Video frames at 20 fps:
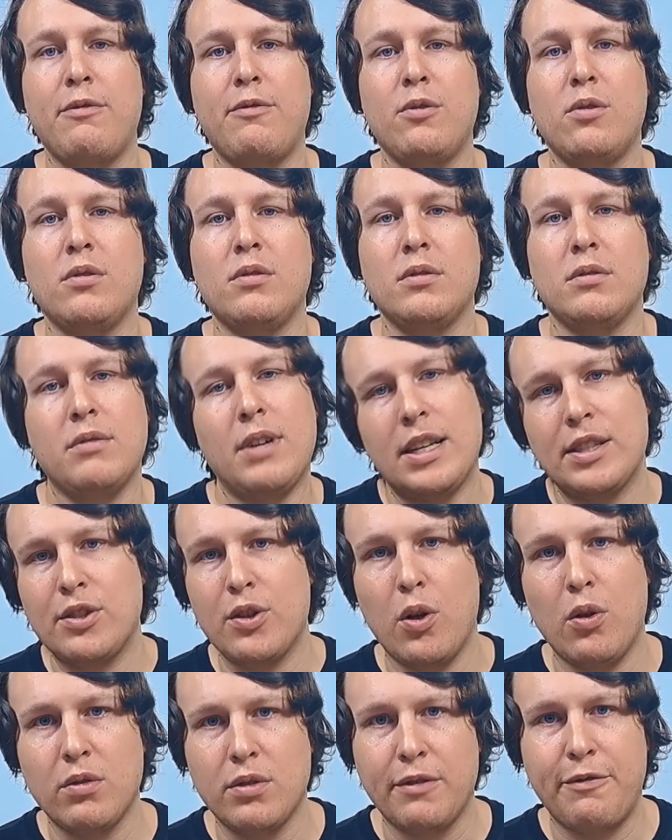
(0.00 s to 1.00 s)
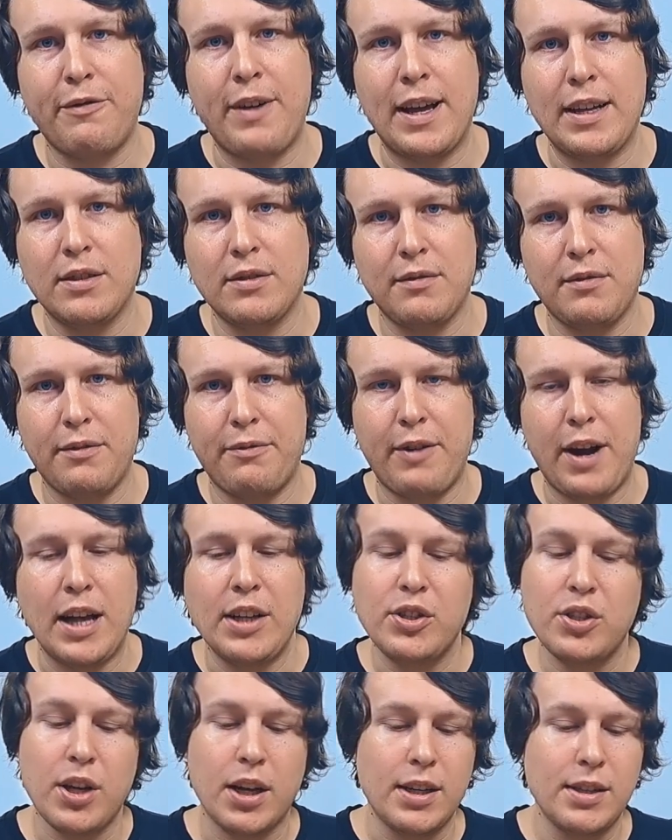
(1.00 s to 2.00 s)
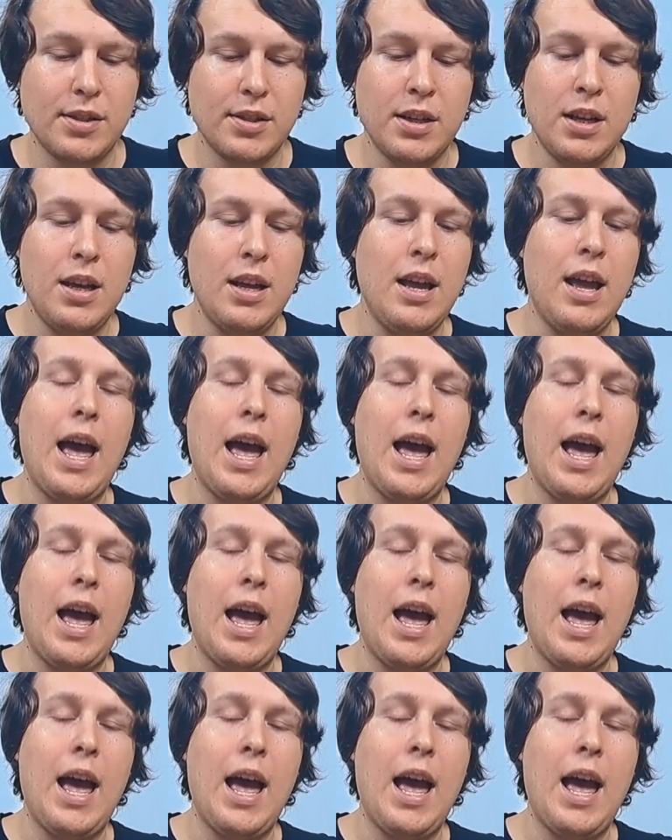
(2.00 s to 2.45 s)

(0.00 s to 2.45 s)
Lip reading: for us older fans of the franchise.